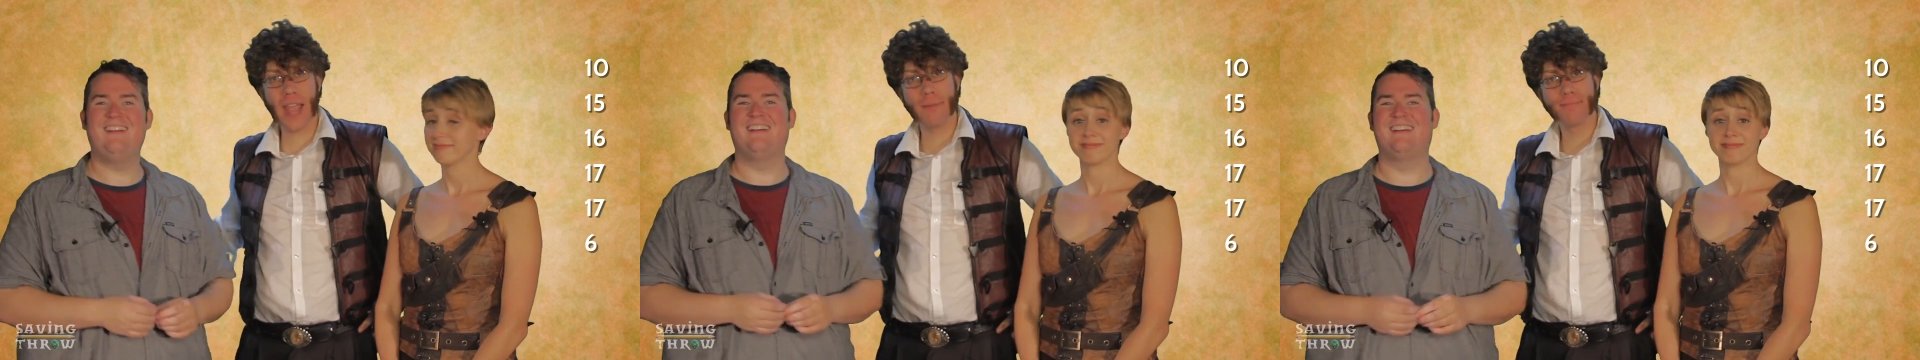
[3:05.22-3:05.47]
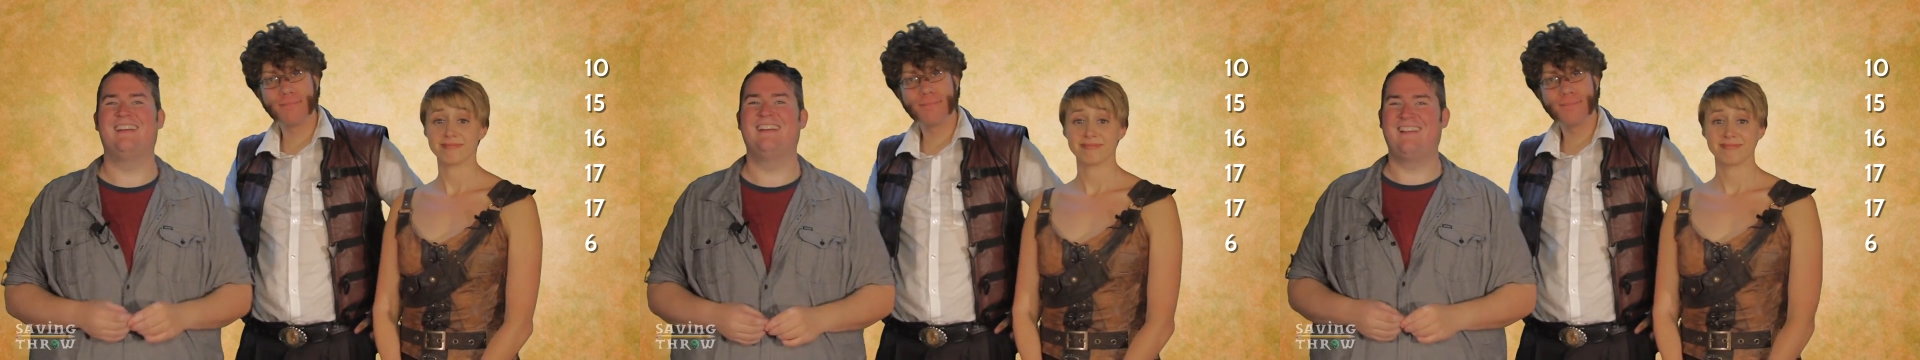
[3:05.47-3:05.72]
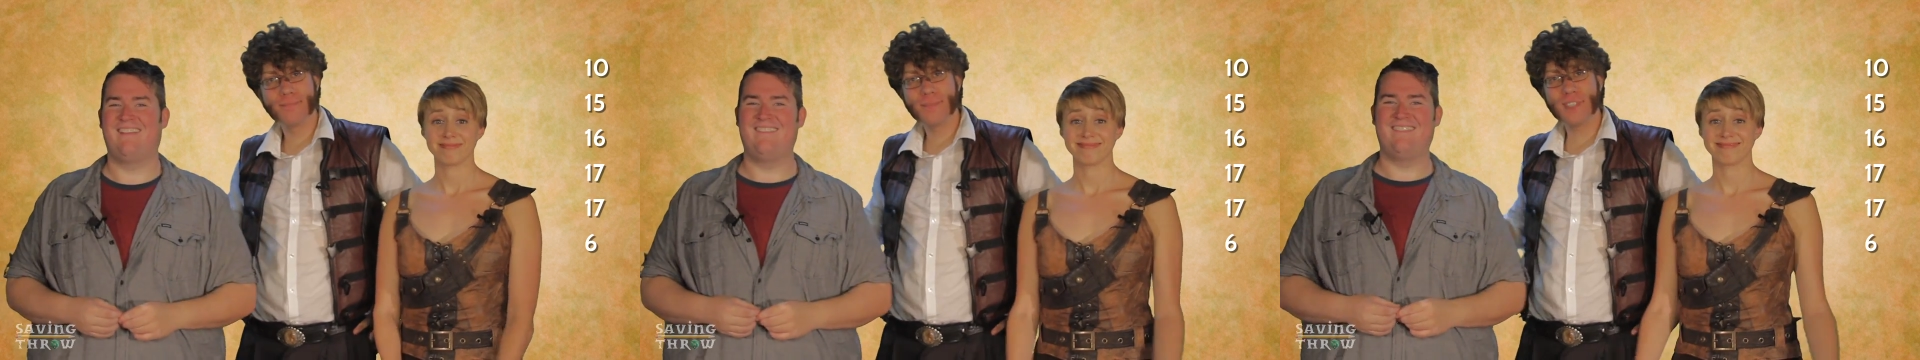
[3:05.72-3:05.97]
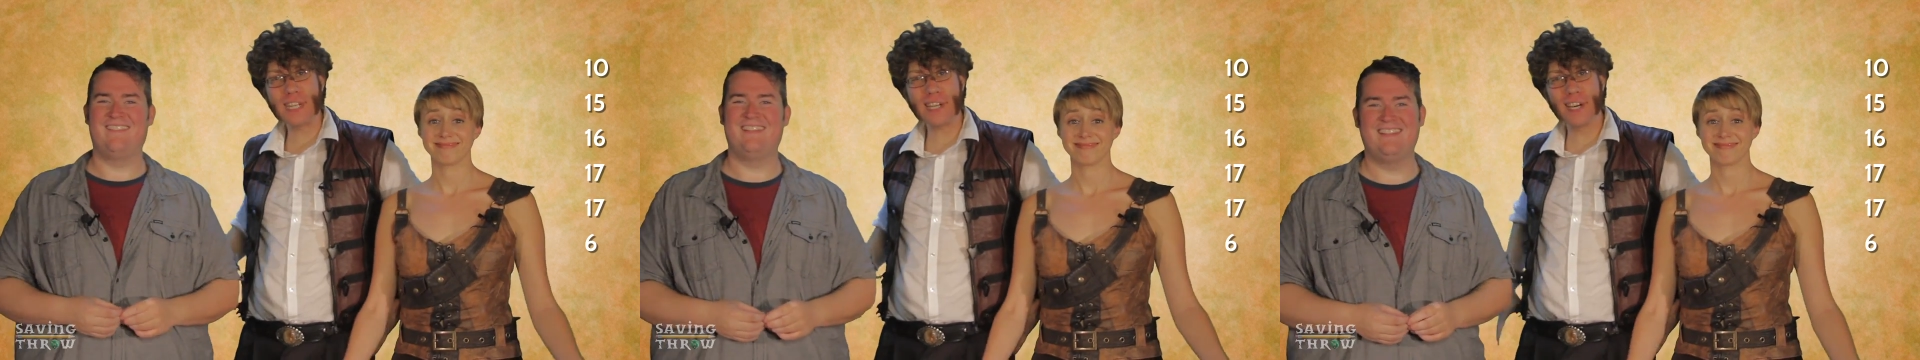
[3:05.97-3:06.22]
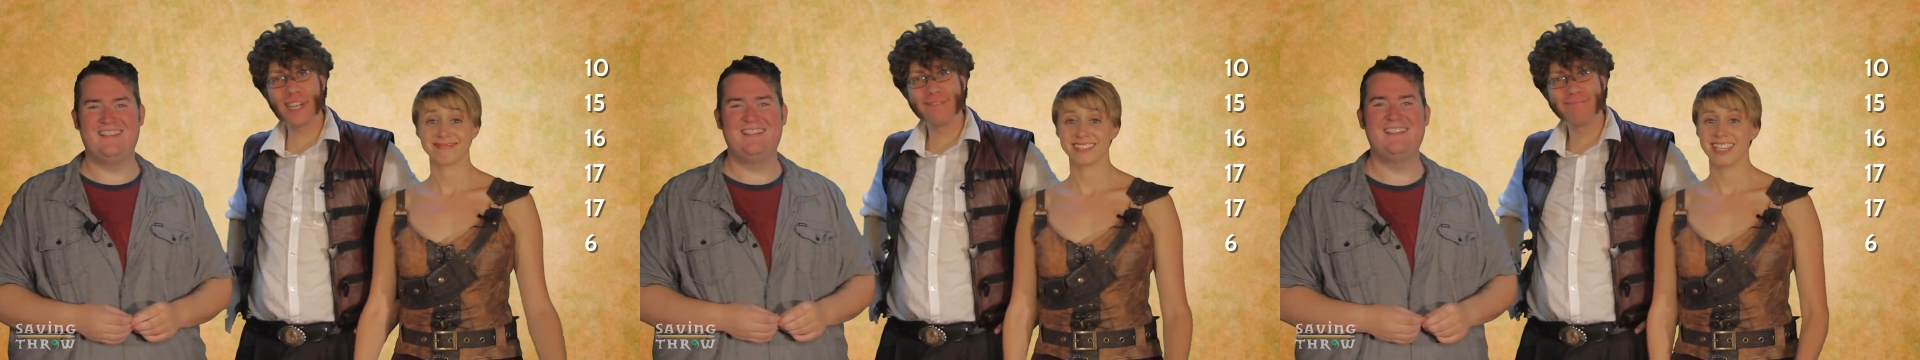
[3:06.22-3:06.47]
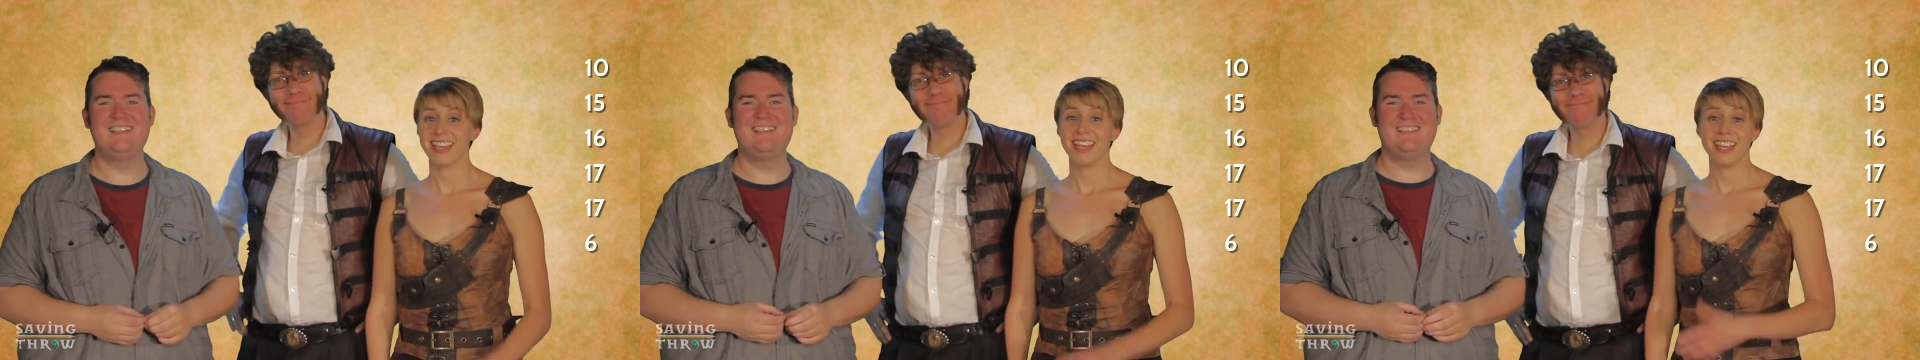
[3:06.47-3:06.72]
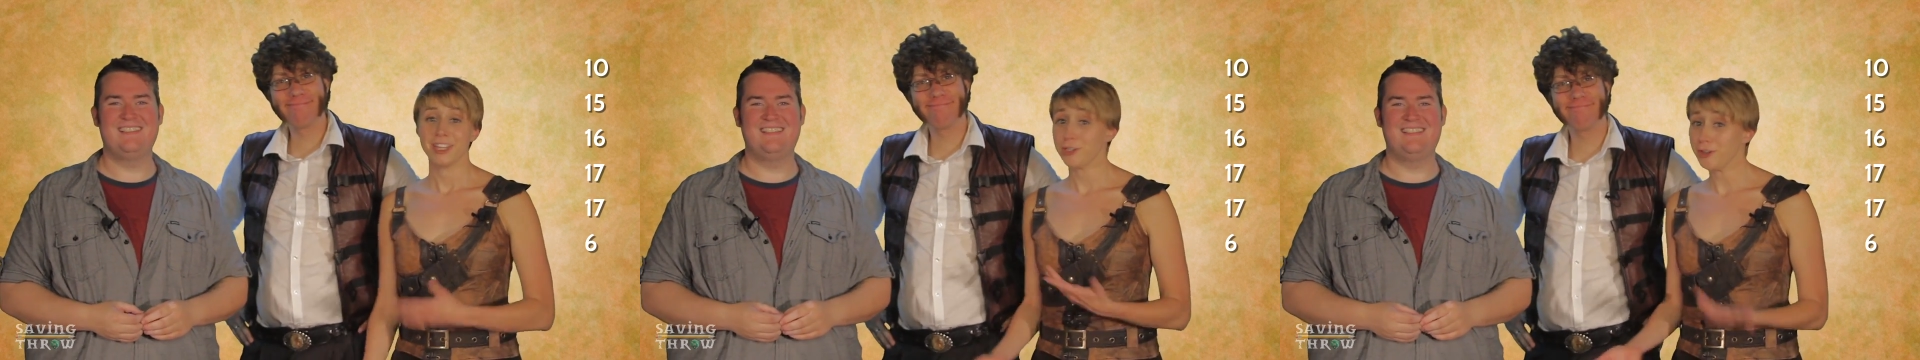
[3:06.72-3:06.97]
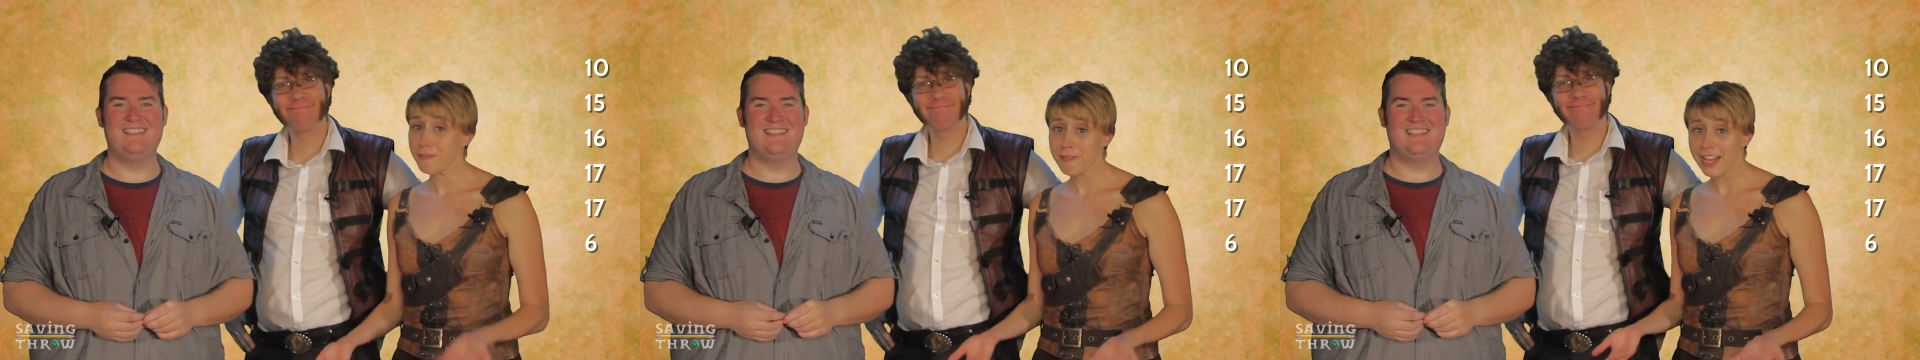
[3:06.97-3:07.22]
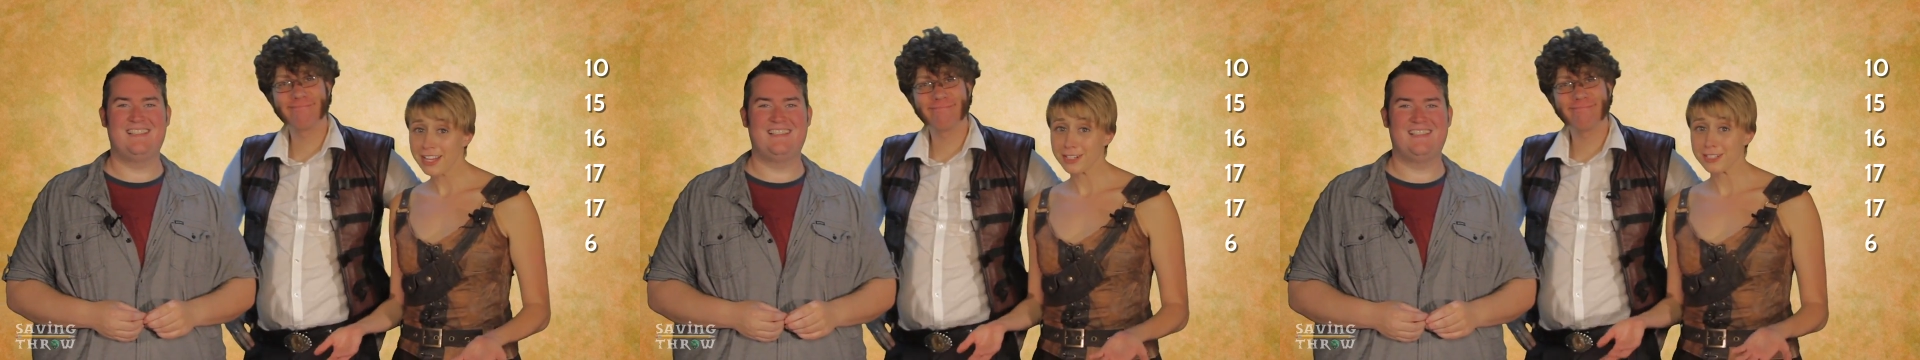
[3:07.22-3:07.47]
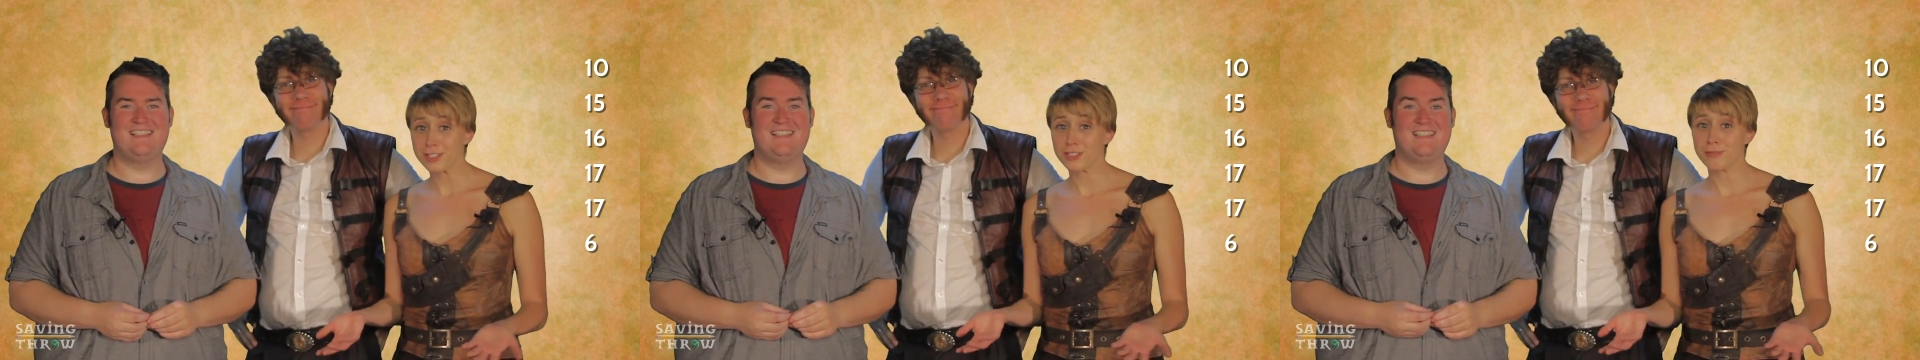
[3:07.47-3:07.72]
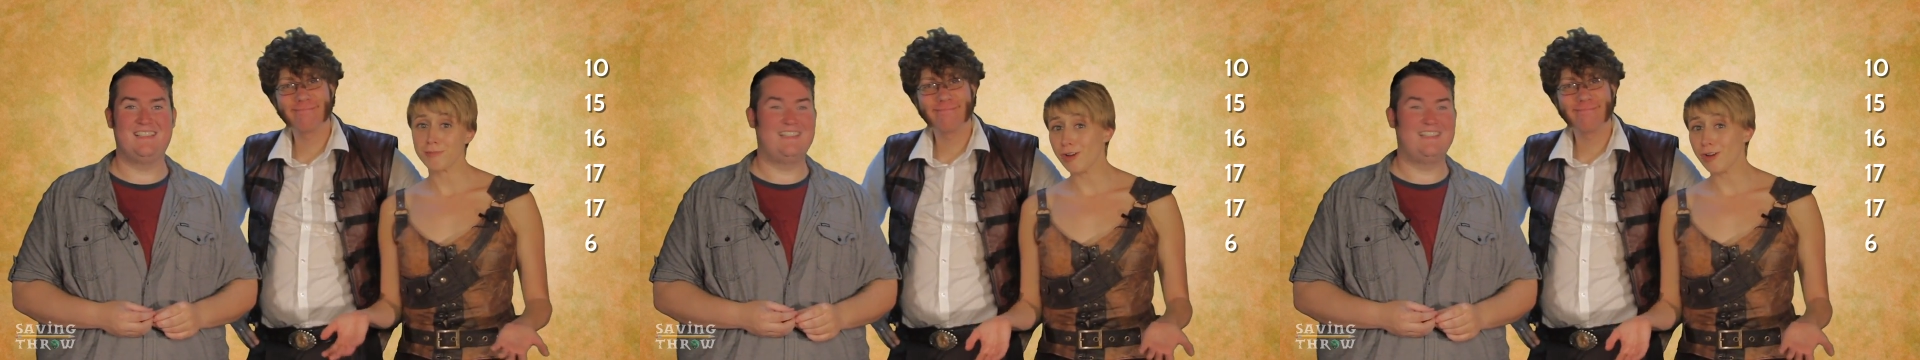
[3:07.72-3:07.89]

Speaker 1: yeah, you did
Speaker 2: good. You're a fighter, so the